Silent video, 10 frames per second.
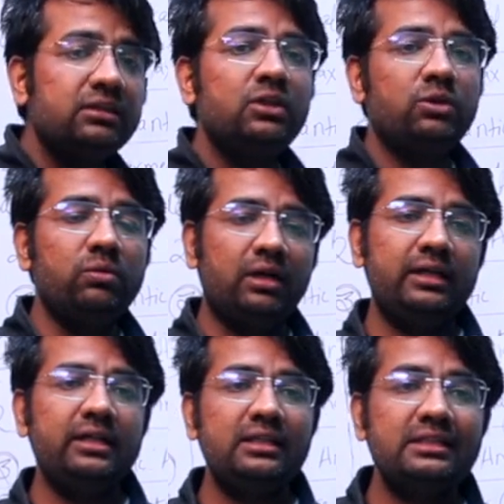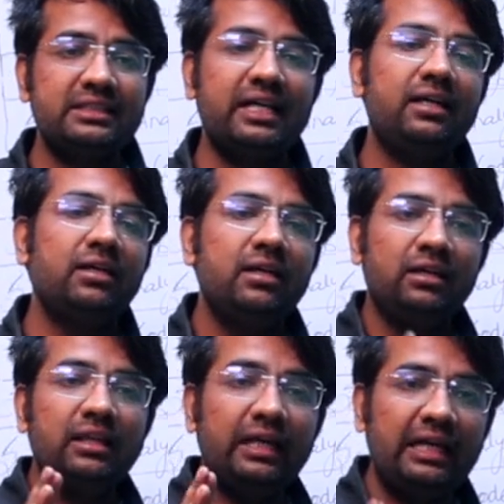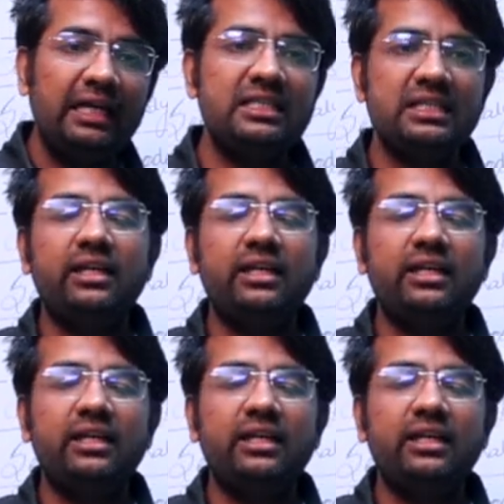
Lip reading: to understand the each and